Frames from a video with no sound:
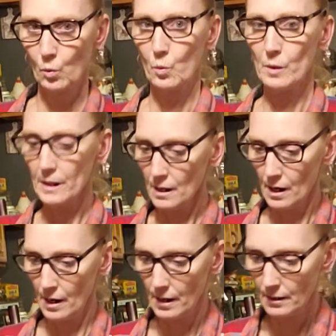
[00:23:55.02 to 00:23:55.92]
We
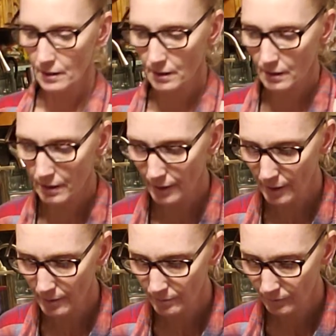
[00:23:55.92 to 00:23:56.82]
got,
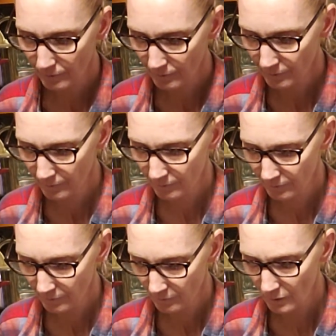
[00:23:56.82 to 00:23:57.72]

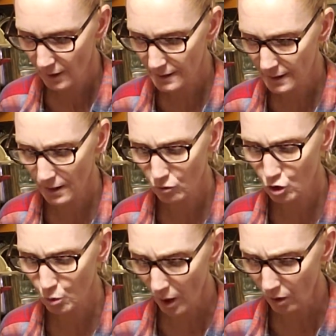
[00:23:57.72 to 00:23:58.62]
what I said,
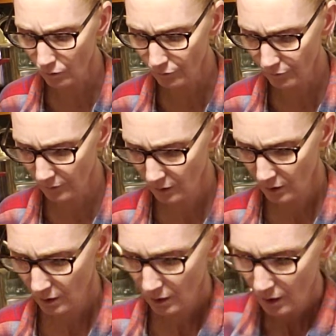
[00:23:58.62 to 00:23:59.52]
12
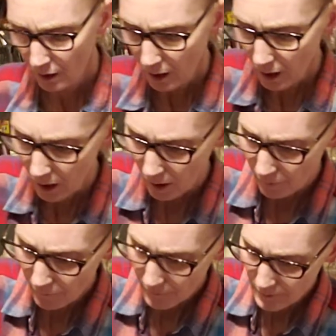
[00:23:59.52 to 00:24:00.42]

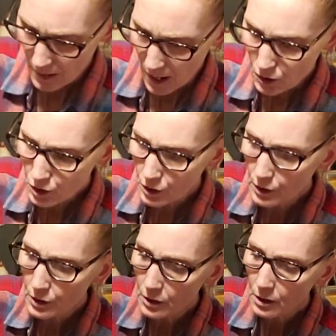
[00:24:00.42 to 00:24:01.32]
of the
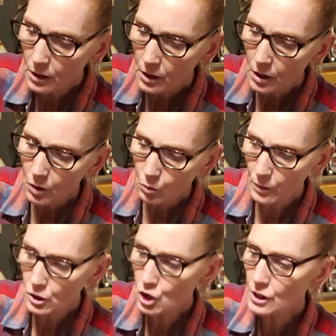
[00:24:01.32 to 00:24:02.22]
Dr.
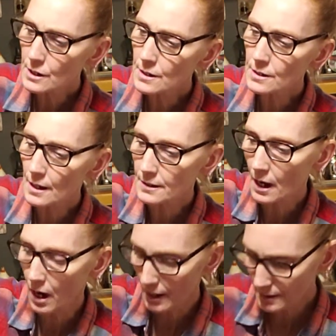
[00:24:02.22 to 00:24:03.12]
Winchies. That's
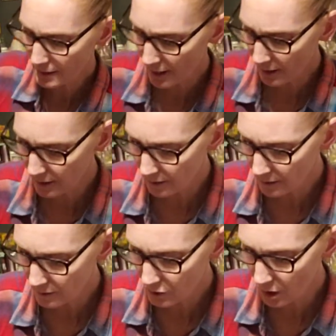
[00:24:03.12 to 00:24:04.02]
how I say it.
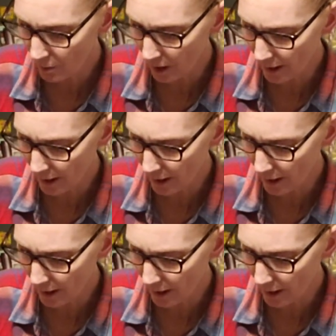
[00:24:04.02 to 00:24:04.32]
So I